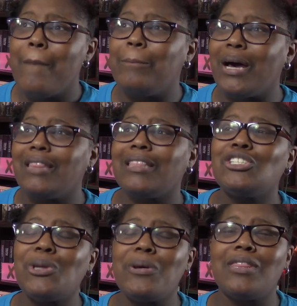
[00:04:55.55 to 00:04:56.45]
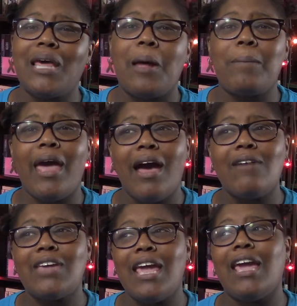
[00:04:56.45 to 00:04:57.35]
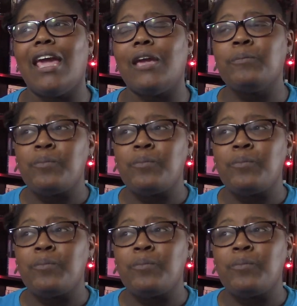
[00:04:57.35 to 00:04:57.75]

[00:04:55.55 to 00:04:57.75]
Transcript: But the two of them have a